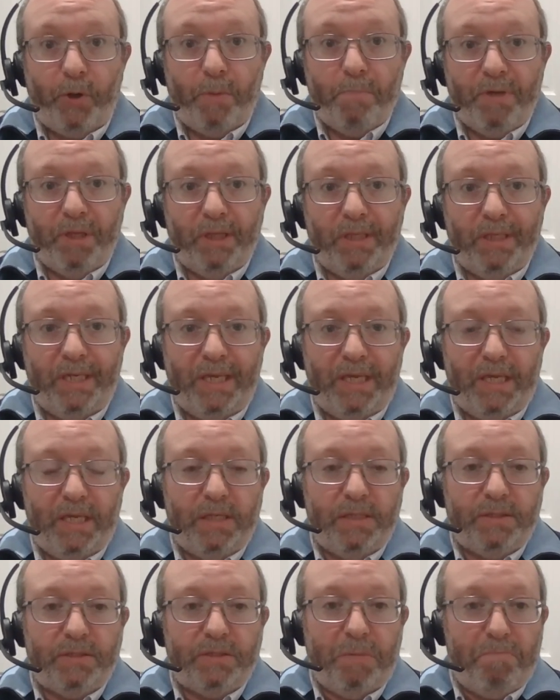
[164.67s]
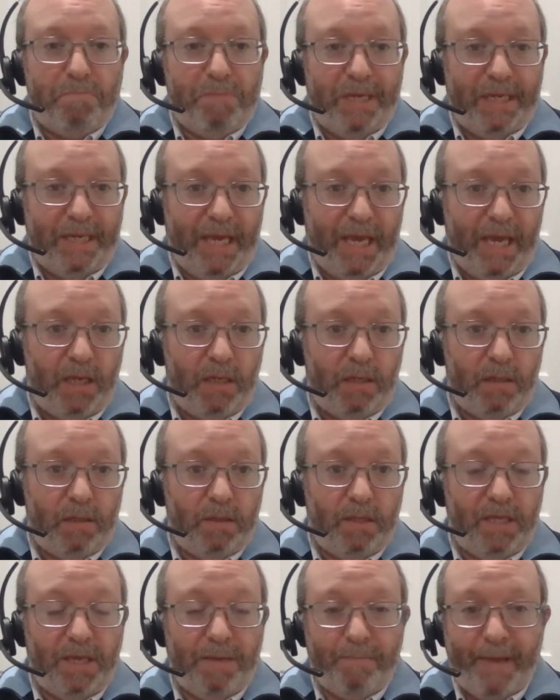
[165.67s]
ability is to mitigate
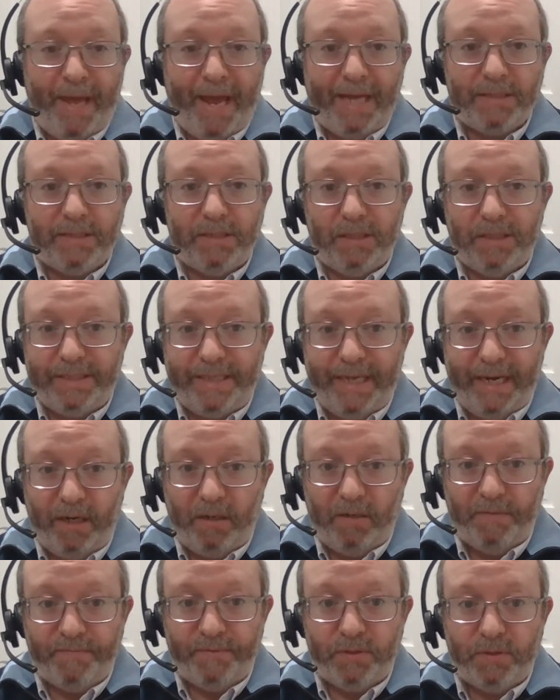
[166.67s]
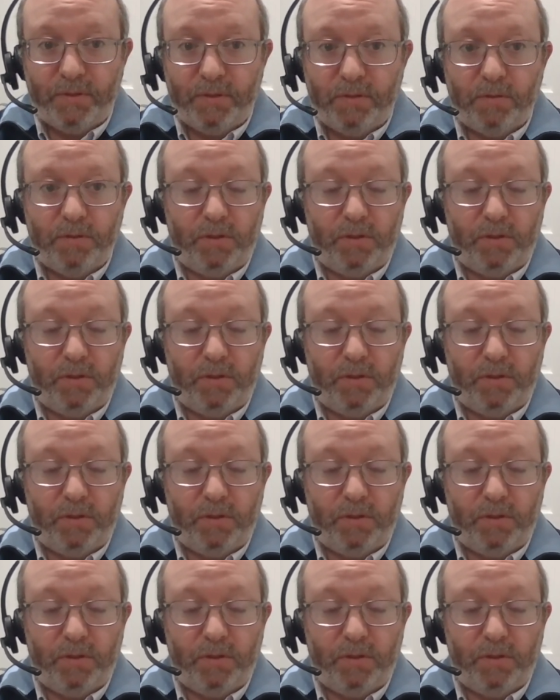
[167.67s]
the impact of the tariffs,